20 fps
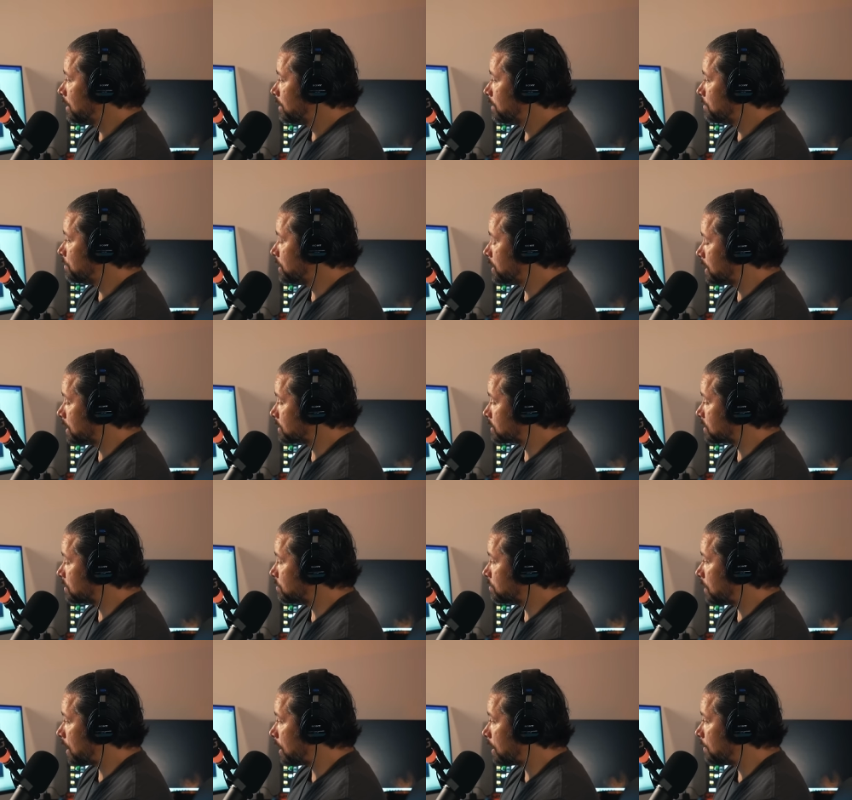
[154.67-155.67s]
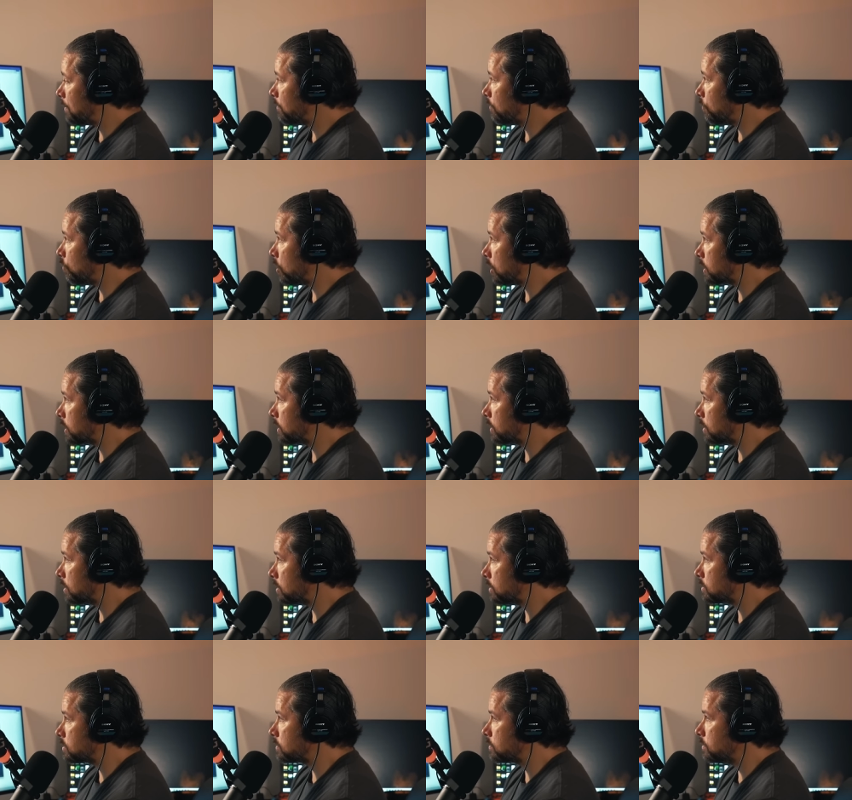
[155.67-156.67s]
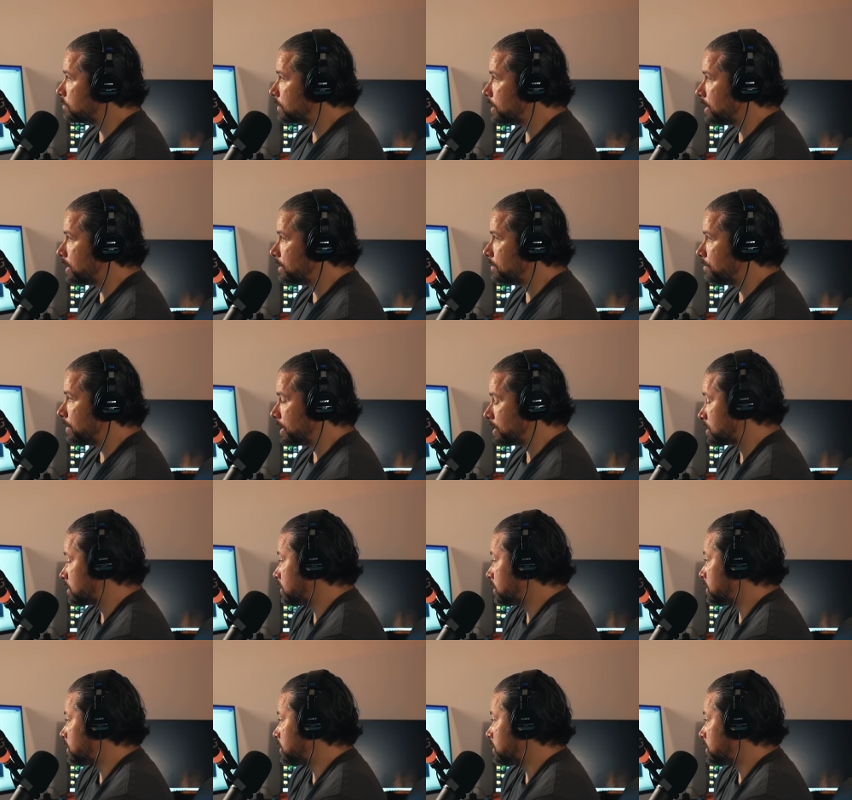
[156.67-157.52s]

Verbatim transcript: because her mom wanted her to remain basically a